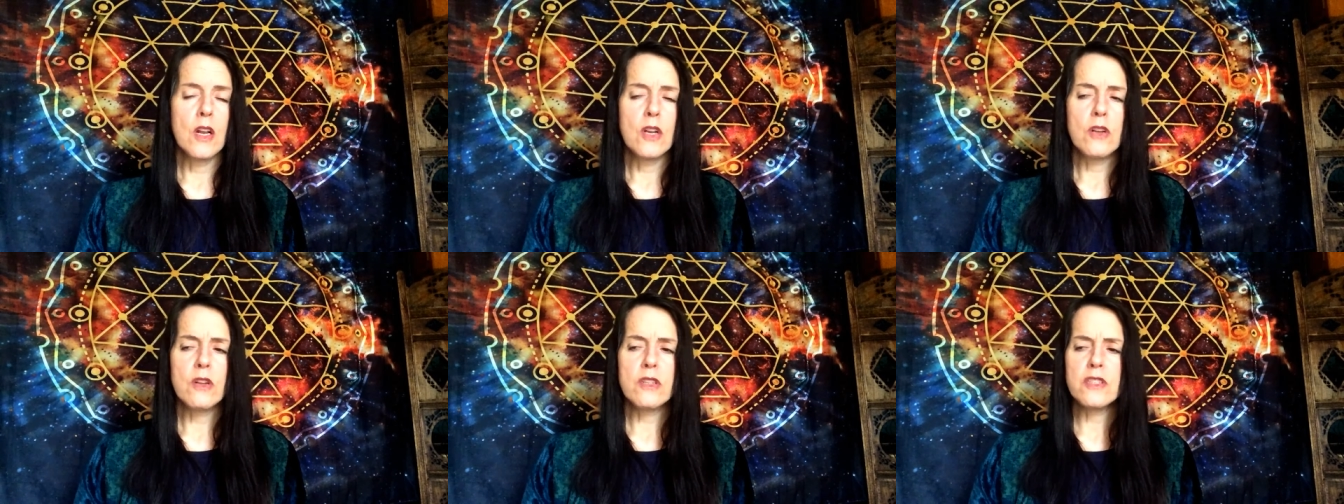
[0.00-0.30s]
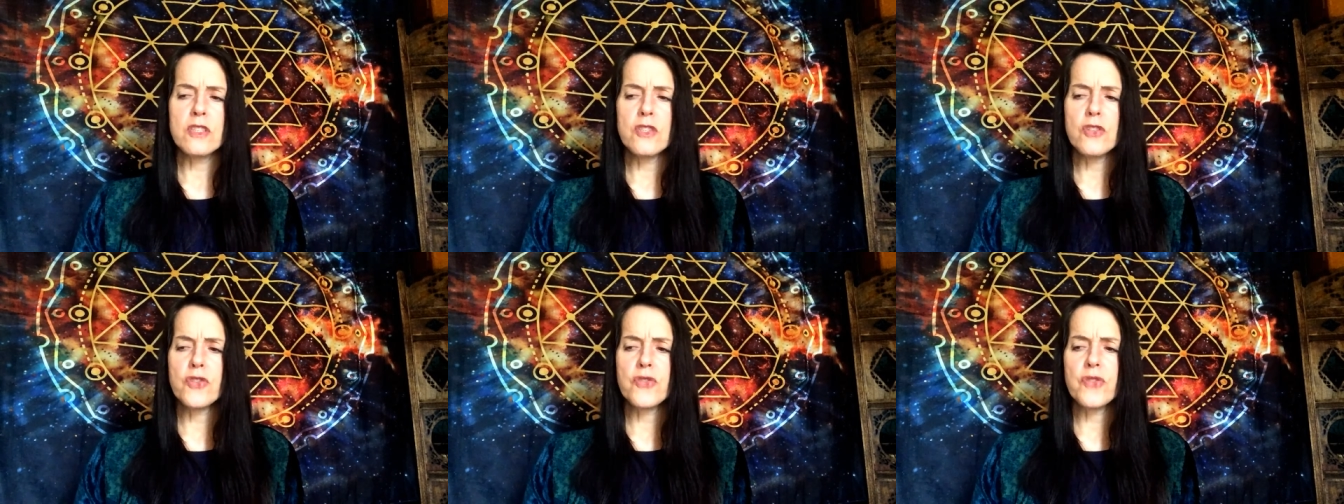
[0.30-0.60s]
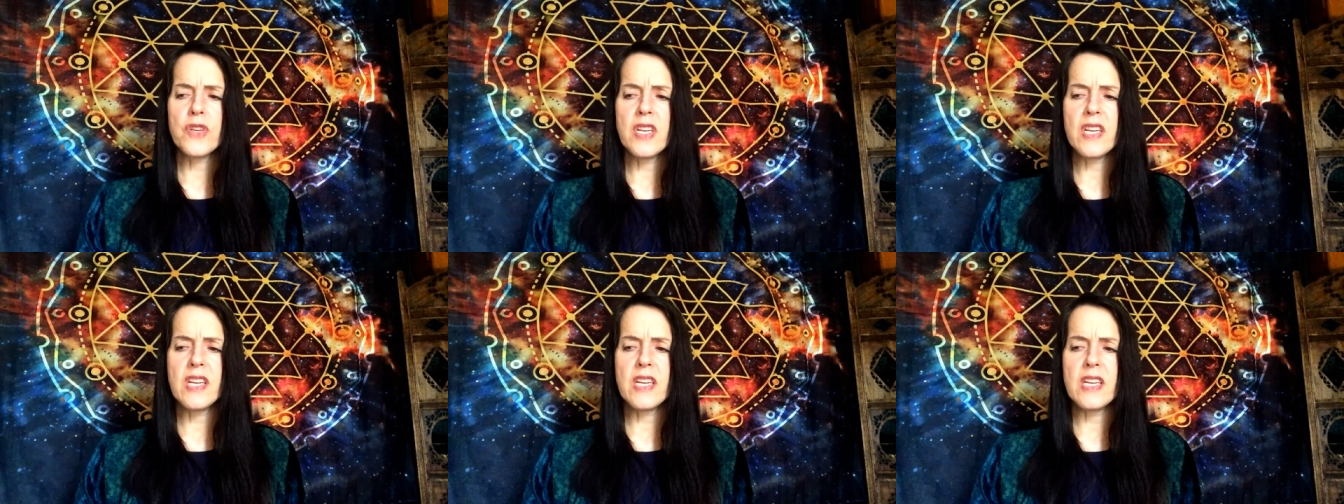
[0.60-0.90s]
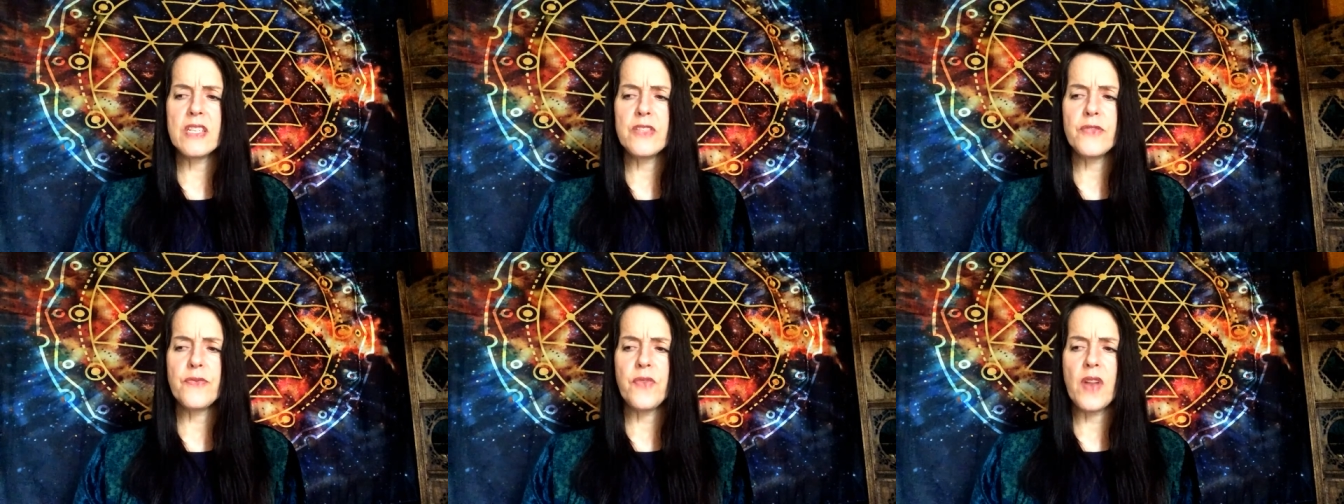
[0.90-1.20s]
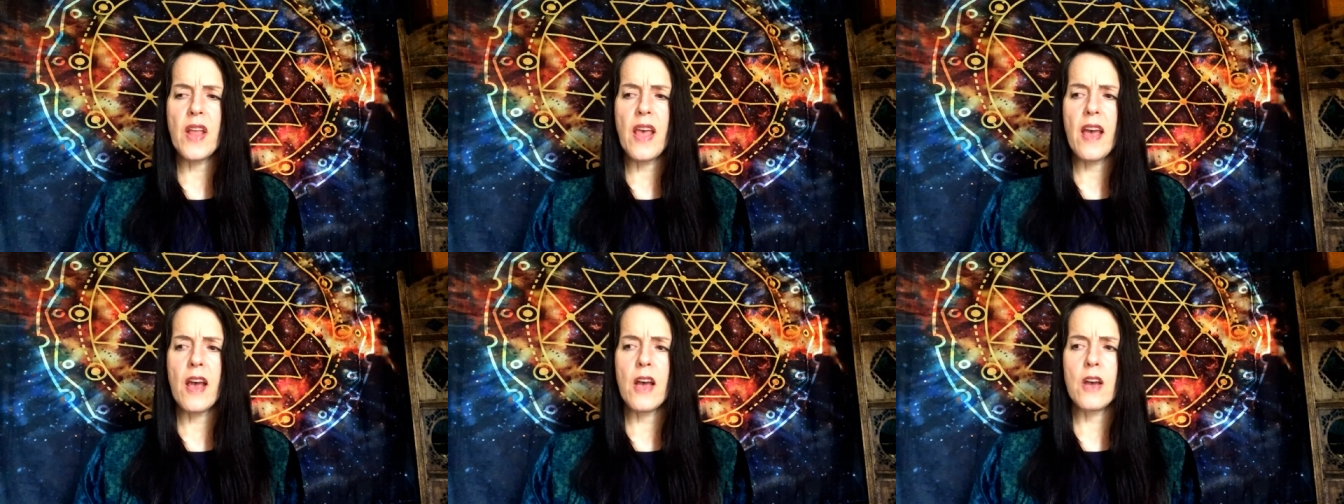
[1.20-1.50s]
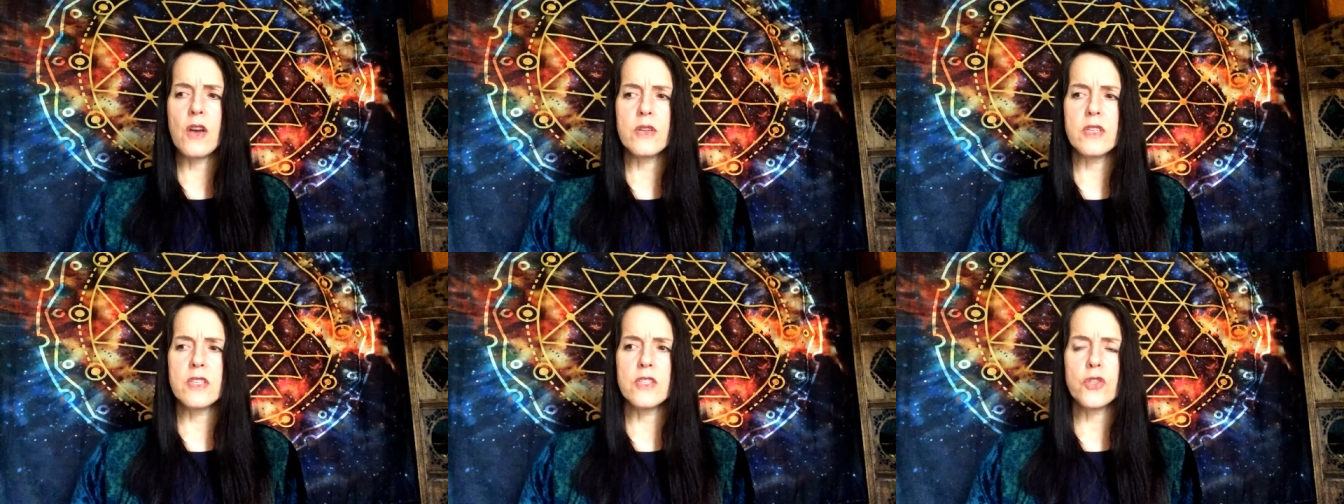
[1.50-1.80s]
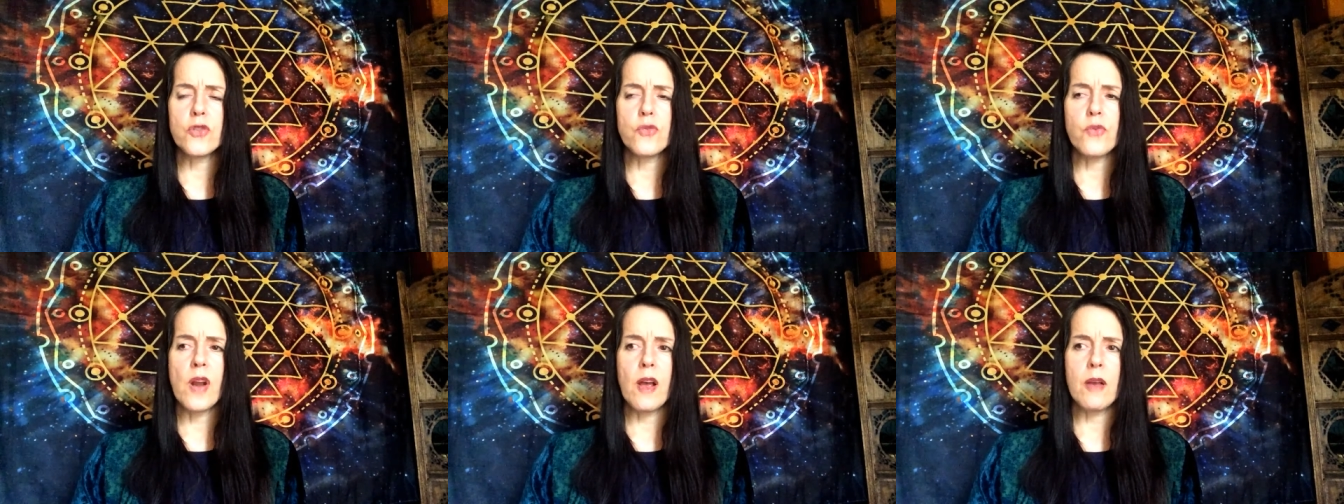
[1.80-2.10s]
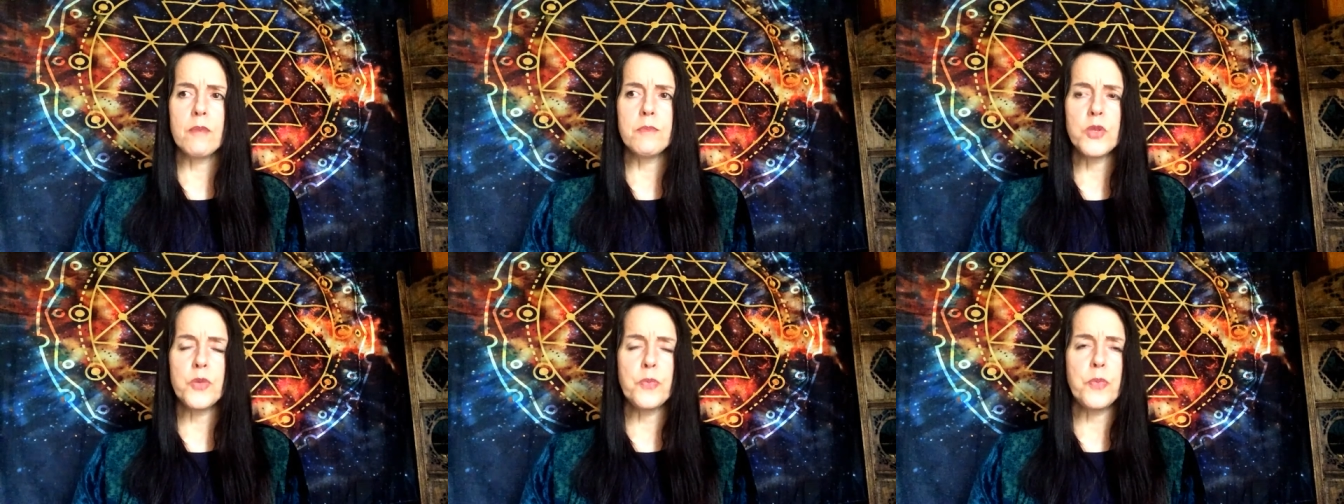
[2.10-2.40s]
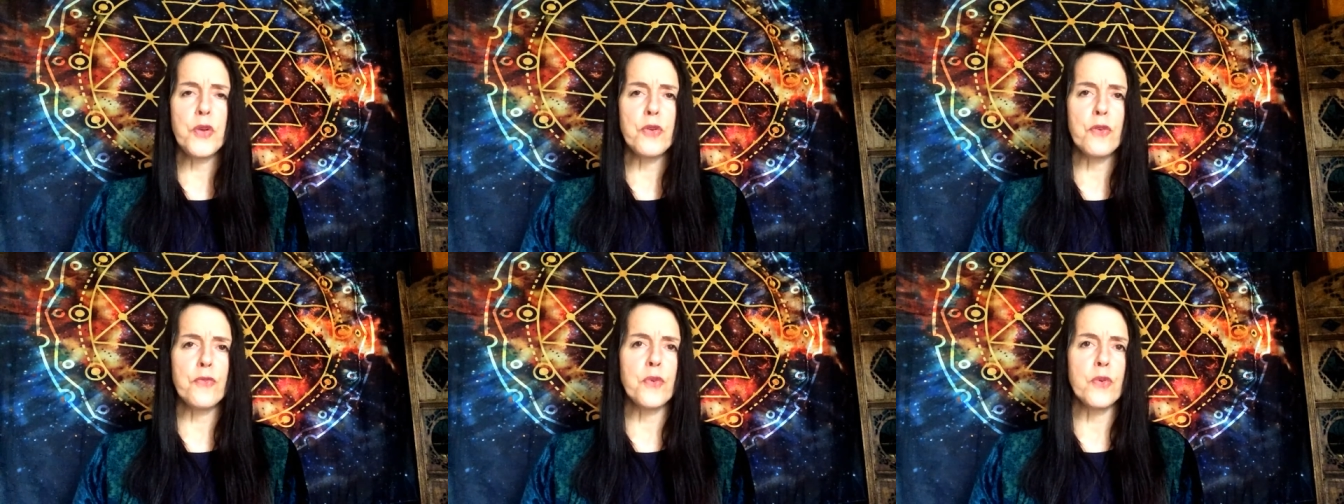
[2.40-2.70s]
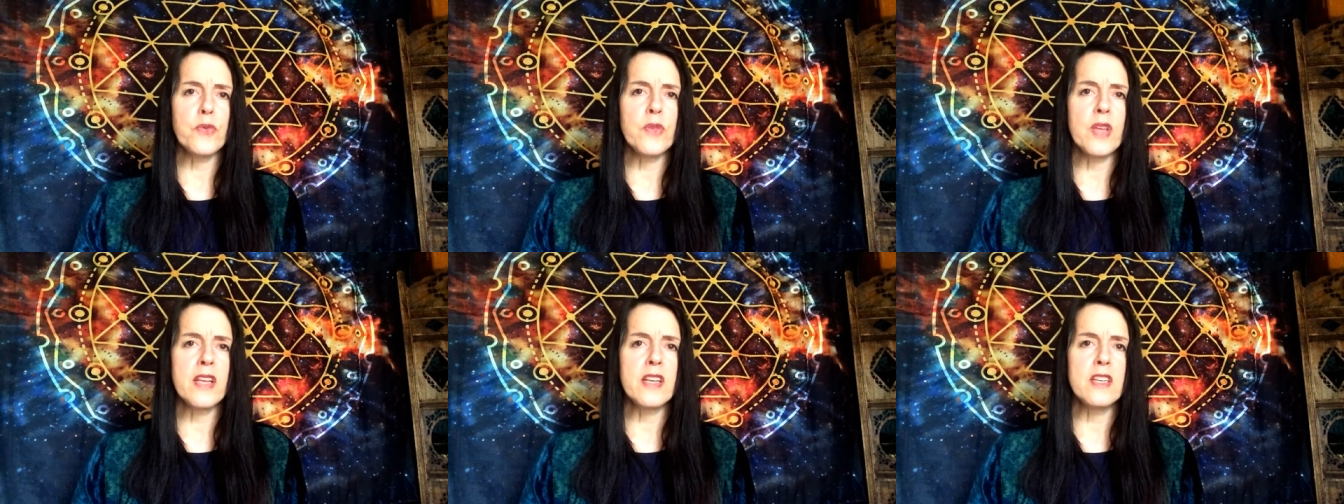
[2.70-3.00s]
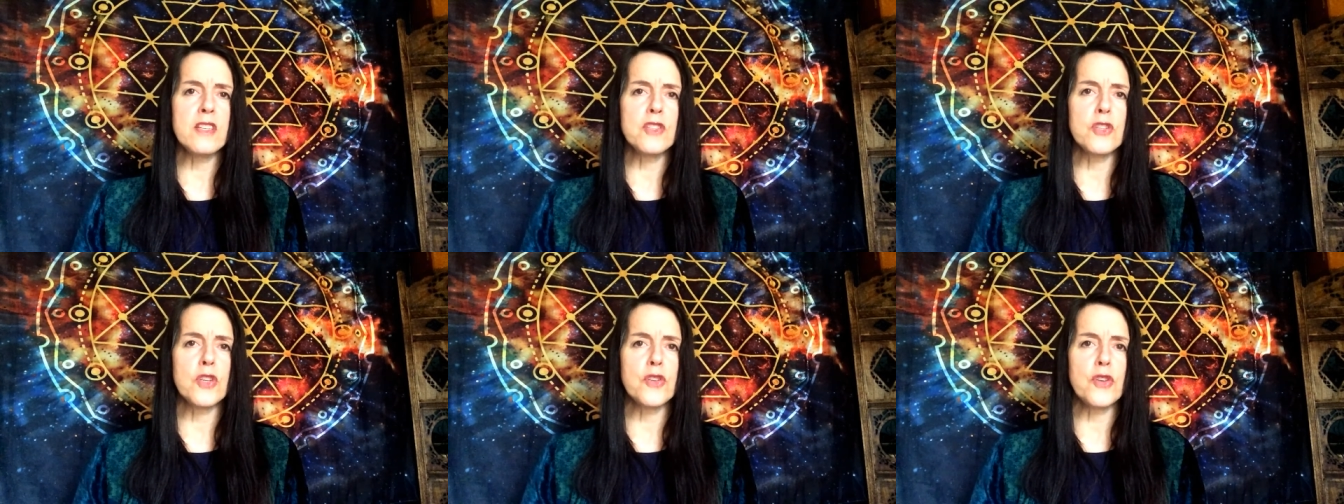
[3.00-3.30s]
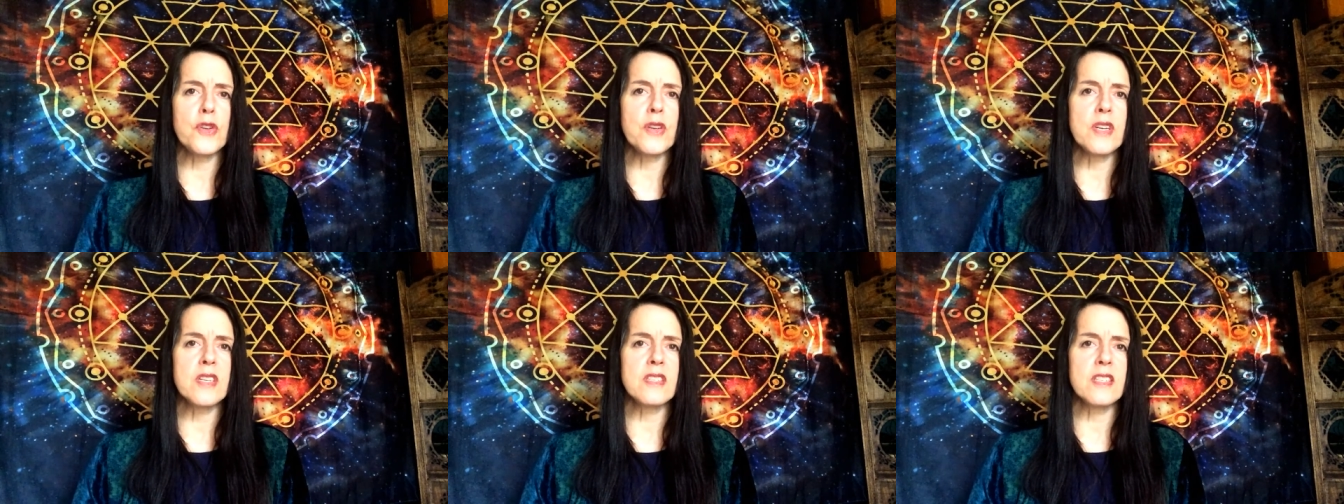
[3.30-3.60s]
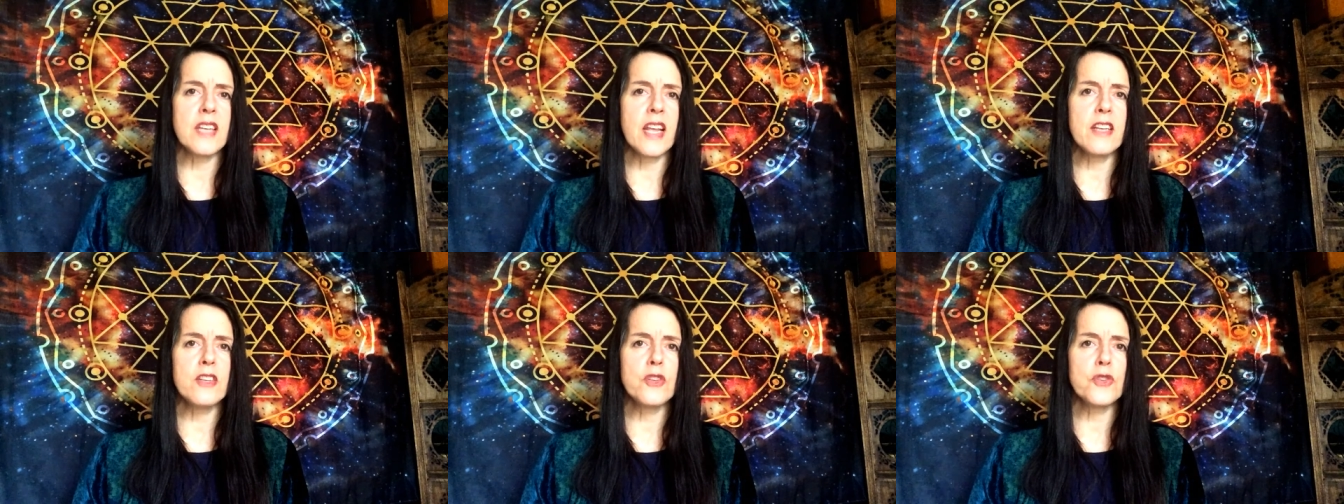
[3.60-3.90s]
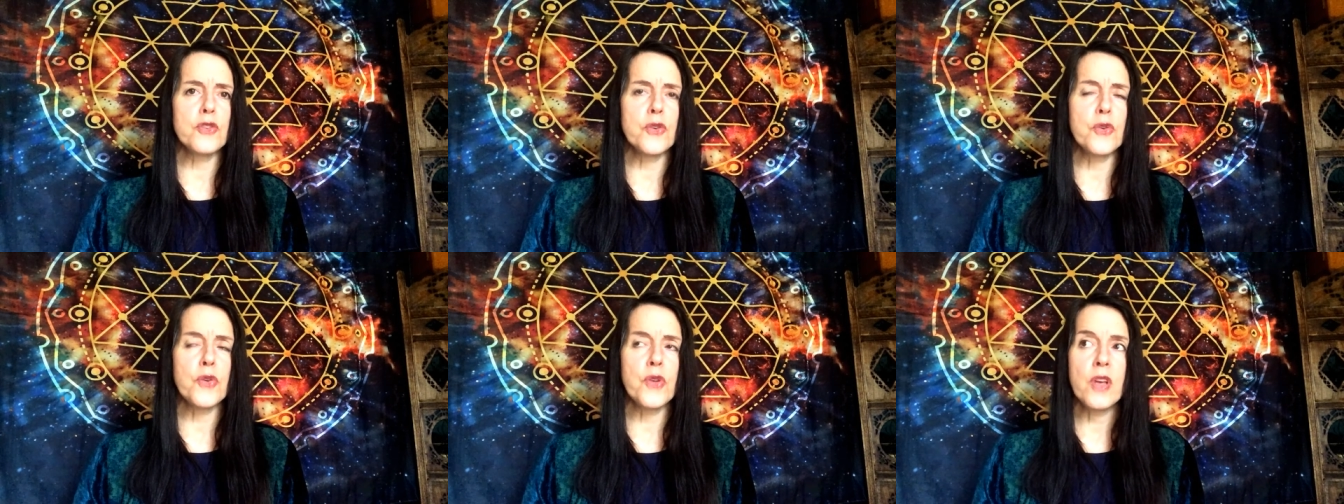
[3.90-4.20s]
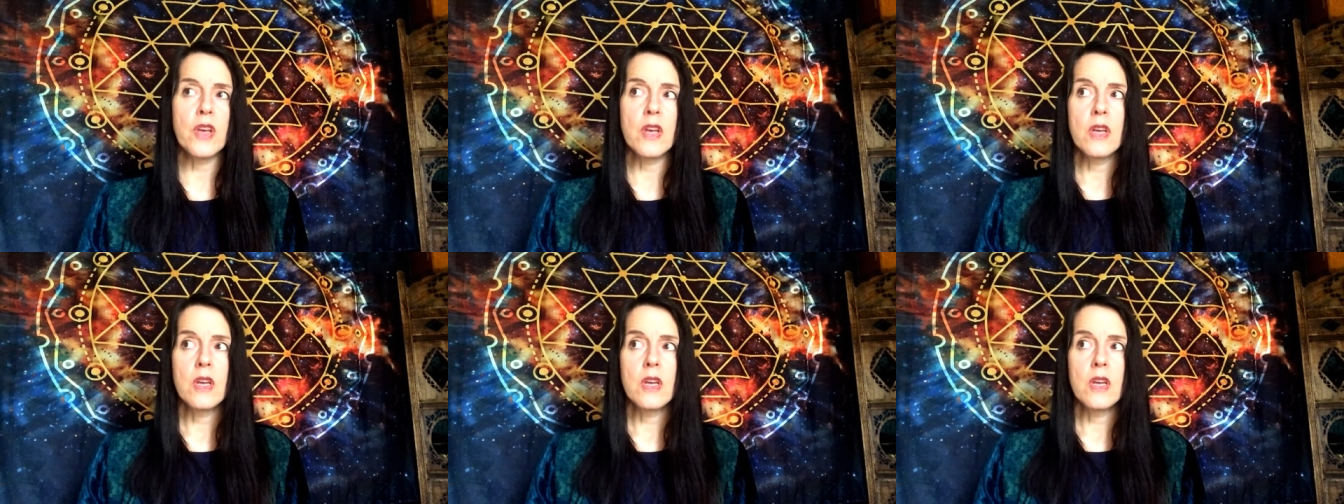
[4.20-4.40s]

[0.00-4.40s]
Lots of trees, flowers, shrubs, beautiful things that you can tend to.